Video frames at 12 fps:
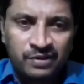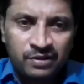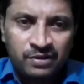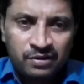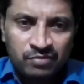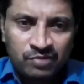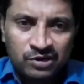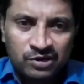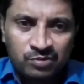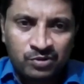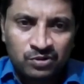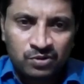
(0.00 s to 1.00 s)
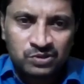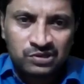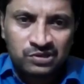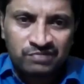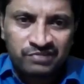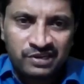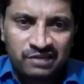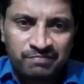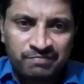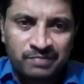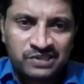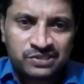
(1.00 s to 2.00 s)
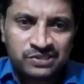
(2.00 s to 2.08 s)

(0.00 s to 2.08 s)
What about closure of DF plus